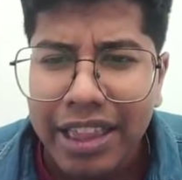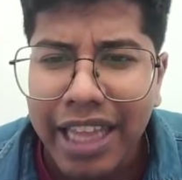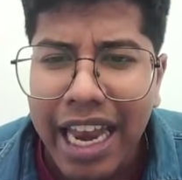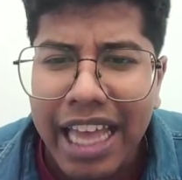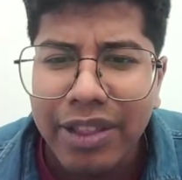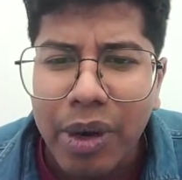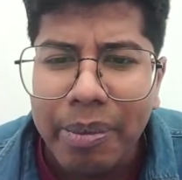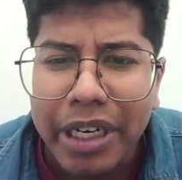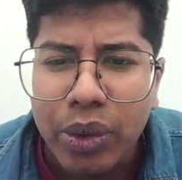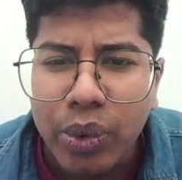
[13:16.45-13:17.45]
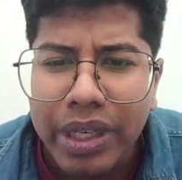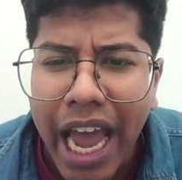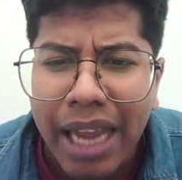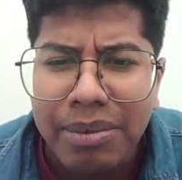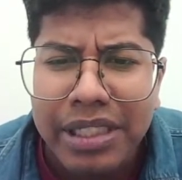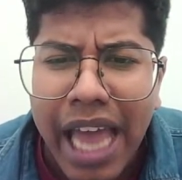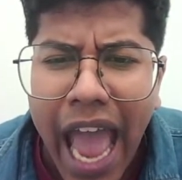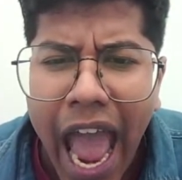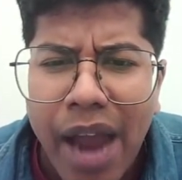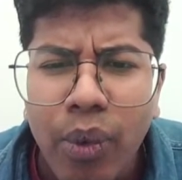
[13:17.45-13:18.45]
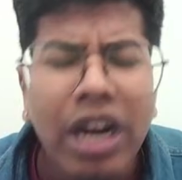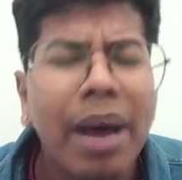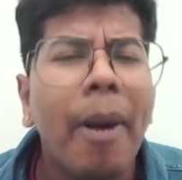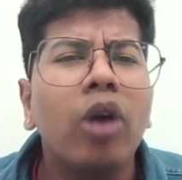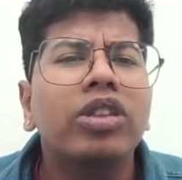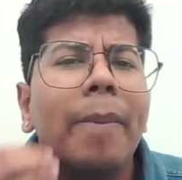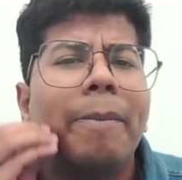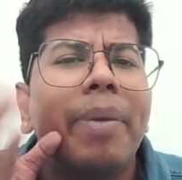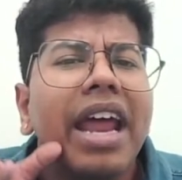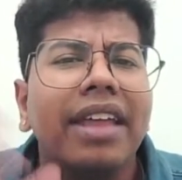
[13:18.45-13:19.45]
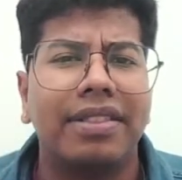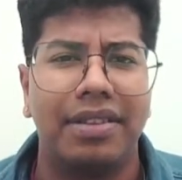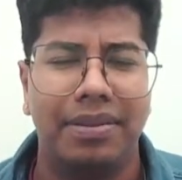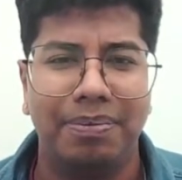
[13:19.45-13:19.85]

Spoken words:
The length will be 2 times. And what about the breadth?